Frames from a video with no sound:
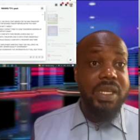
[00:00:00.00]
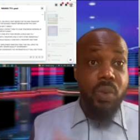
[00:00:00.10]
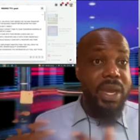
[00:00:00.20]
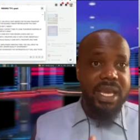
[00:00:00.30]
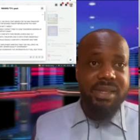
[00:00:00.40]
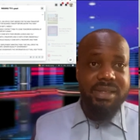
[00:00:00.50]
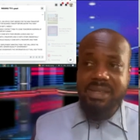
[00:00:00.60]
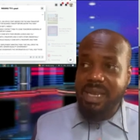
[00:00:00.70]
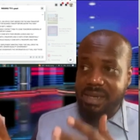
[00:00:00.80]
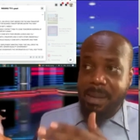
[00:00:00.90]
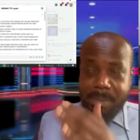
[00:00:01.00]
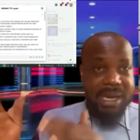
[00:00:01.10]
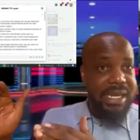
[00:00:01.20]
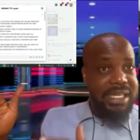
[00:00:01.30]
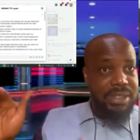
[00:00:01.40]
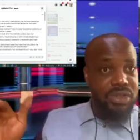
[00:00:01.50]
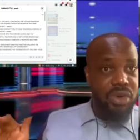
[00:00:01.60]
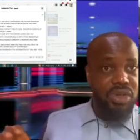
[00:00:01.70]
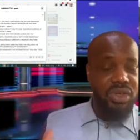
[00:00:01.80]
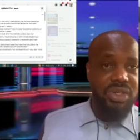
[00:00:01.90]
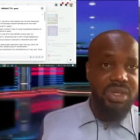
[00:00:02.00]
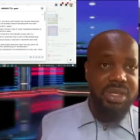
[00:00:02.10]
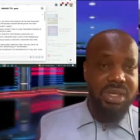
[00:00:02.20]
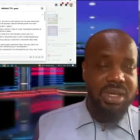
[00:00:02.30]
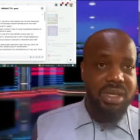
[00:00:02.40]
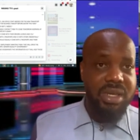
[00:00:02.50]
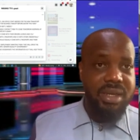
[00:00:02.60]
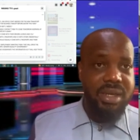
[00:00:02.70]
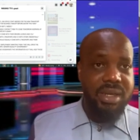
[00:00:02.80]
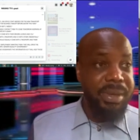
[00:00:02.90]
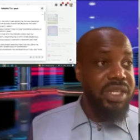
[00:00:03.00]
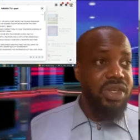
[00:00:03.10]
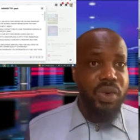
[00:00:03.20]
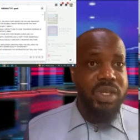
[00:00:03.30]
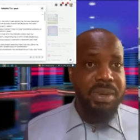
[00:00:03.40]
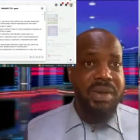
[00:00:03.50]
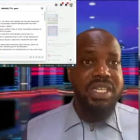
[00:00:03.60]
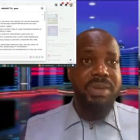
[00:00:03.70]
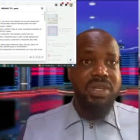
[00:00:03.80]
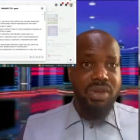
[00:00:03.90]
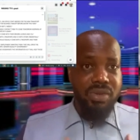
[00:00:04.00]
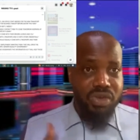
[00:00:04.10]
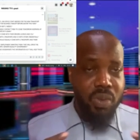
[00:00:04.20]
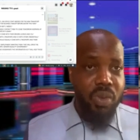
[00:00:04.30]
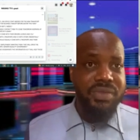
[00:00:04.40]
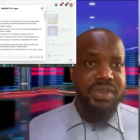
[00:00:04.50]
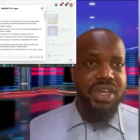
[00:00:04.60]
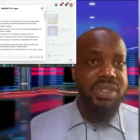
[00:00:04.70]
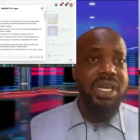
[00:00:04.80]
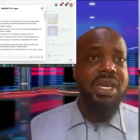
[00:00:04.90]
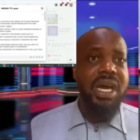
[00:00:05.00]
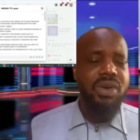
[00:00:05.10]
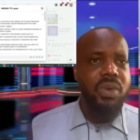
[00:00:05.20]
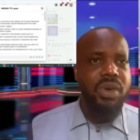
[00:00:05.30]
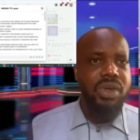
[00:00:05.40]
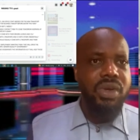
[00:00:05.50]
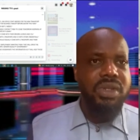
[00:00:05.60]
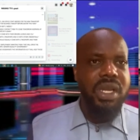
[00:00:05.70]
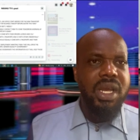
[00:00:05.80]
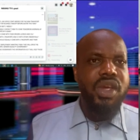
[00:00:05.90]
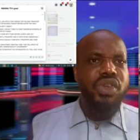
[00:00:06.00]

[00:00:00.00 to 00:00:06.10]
the way and manner it's structured, based on your experience, based on your qualification and all whatnot.